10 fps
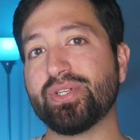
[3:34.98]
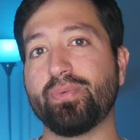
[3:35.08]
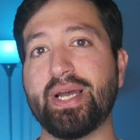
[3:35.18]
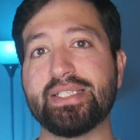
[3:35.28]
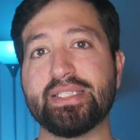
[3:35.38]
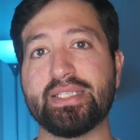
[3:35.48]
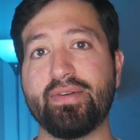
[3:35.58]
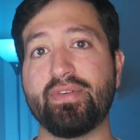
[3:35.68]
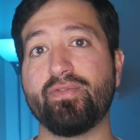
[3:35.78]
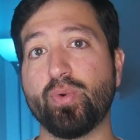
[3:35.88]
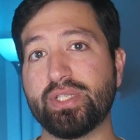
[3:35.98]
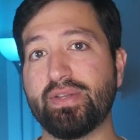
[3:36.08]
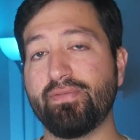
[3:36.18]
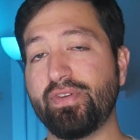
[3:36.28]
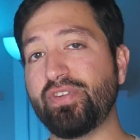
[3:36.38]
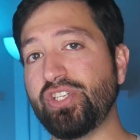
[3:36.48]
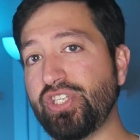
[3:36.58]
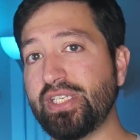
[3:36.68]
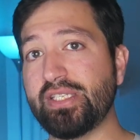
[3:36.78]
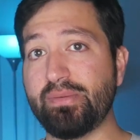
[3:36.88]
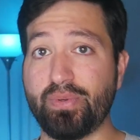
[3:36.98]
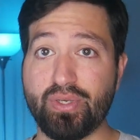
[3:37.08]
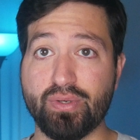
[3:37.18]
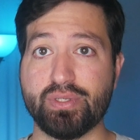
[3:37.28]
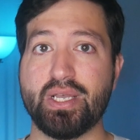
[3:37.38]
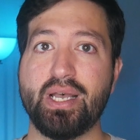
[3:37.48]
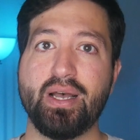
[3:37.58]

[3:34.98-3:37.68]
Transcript: as the Ryzen 7 4750G CPUs.